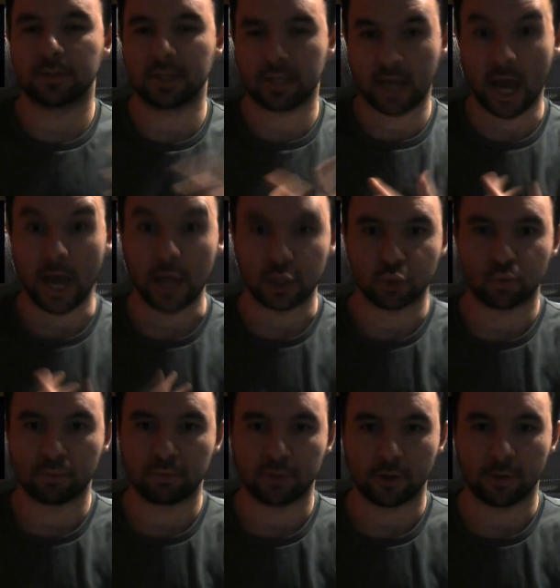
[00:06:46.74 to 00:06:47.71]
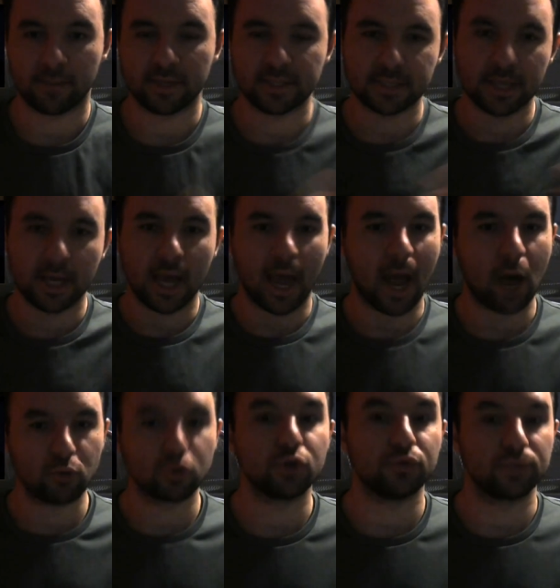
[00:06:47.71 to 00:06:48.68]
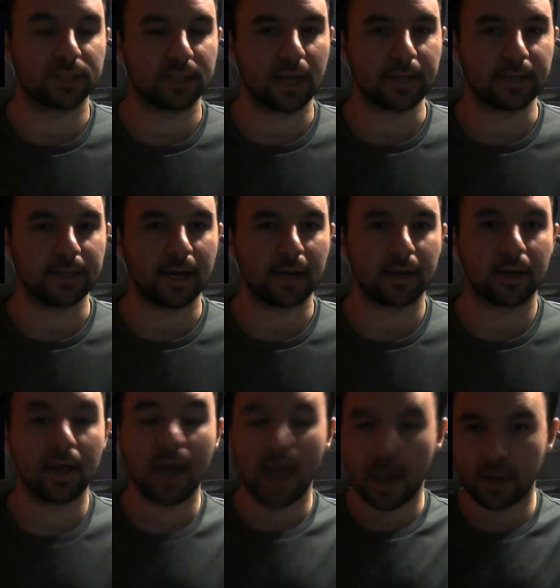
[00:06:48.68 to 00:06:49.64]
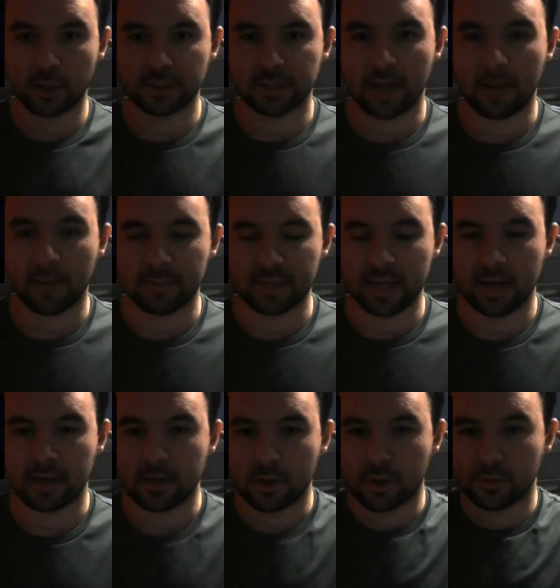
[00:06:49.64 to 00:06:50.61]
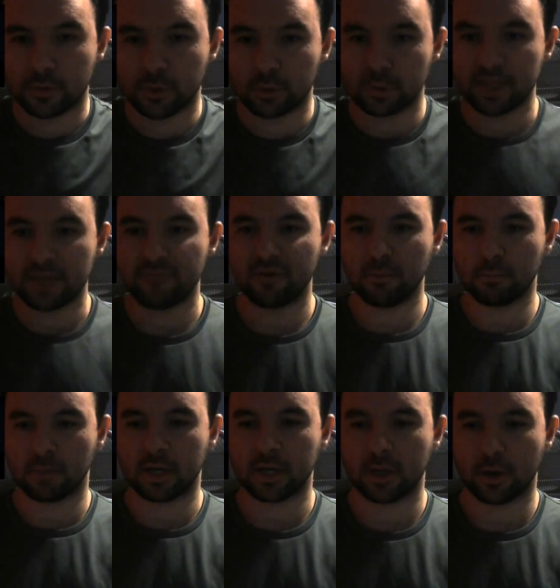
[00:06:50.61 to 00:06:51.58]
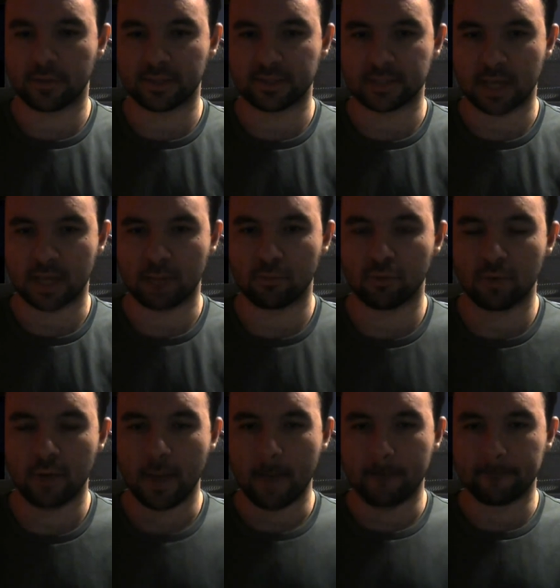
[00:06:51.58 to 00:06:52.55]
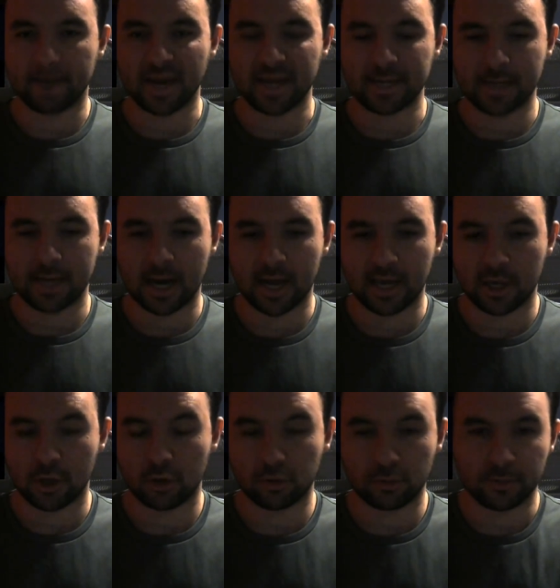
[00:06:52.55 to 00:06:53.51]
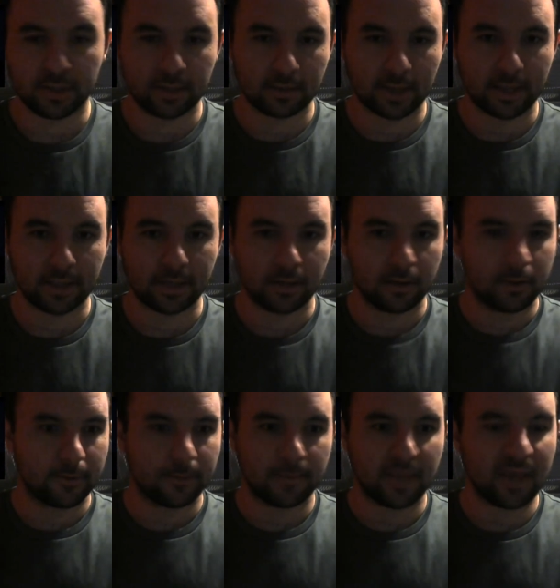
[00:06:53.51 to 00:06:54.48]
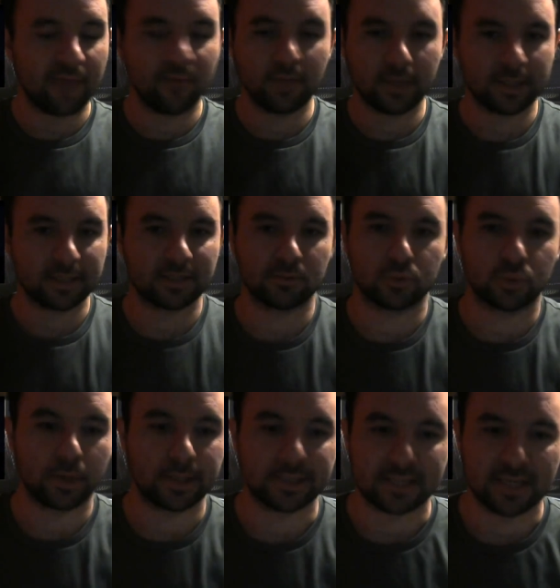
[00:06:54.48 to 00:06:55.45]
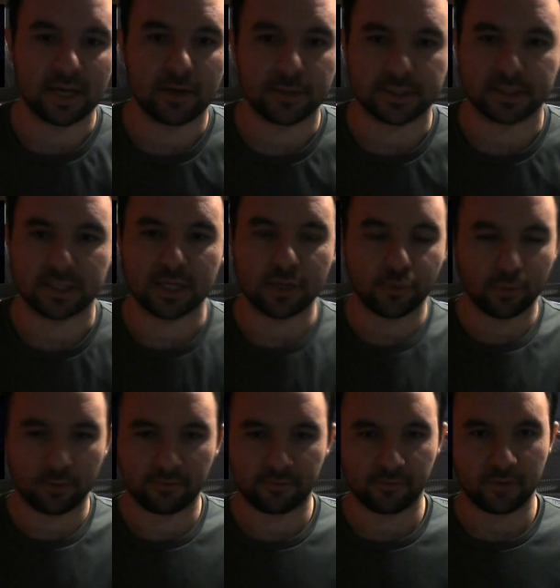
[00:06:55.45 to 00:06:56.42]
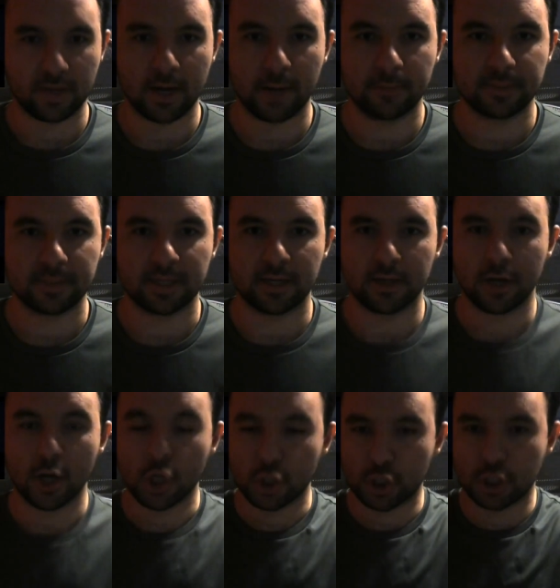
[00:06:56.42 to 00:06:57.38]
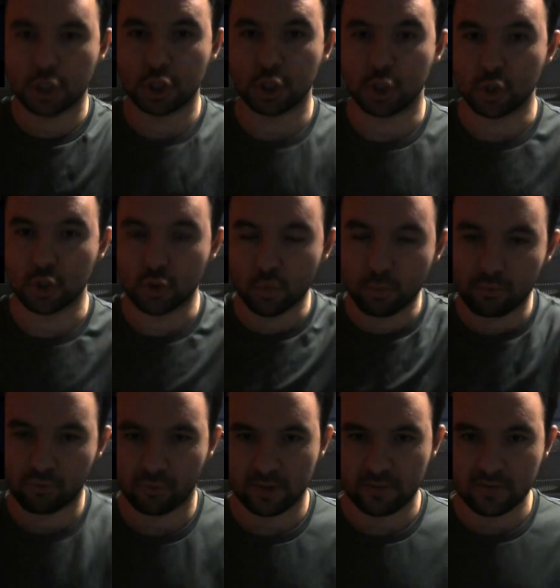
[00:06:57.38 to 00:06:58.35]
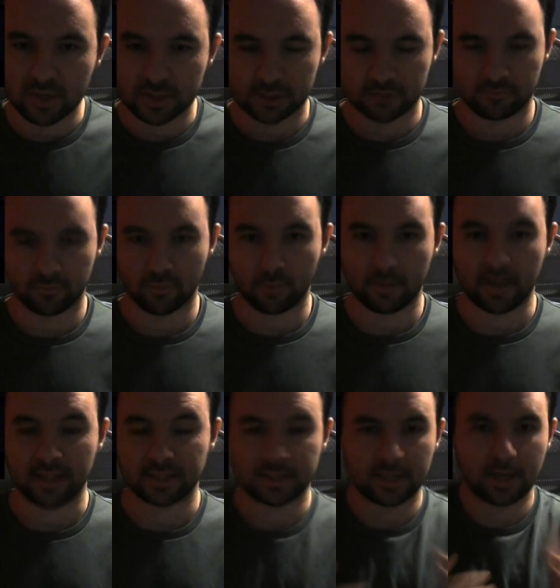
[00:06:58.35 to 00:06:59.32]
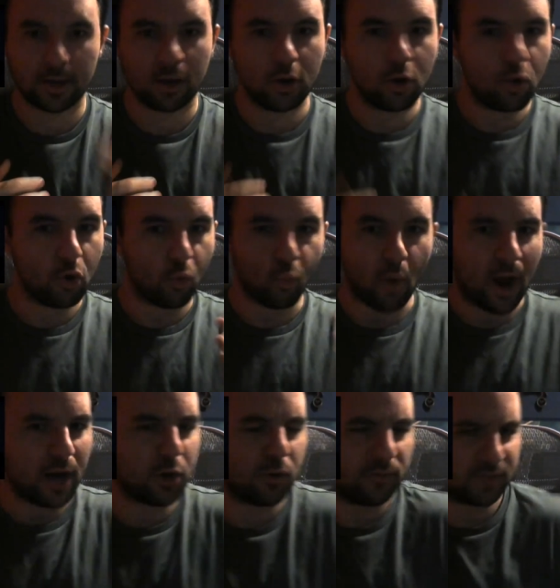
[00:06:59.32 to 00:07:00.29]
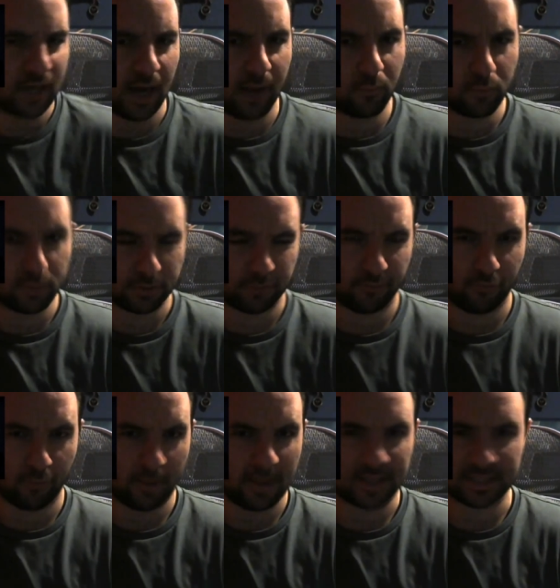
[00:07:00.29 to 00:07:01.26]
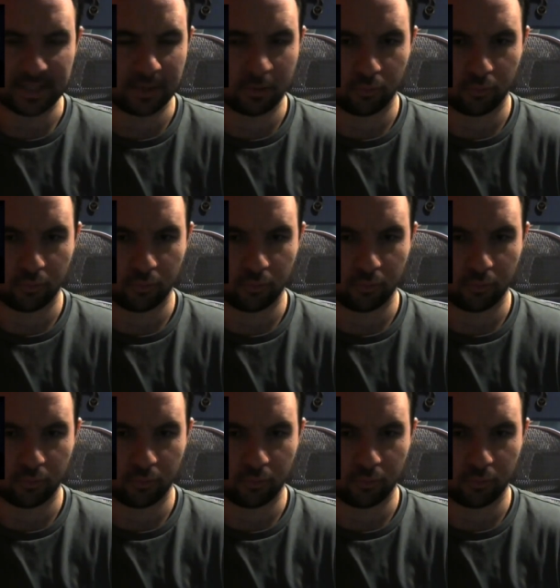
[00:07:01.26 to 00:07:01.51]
the casual player base how to side deck. And on top of that, they're leaving money on the table by not including like even like some sort of DLC or a free update to do previous formats. Like why do you have time wizard formats in the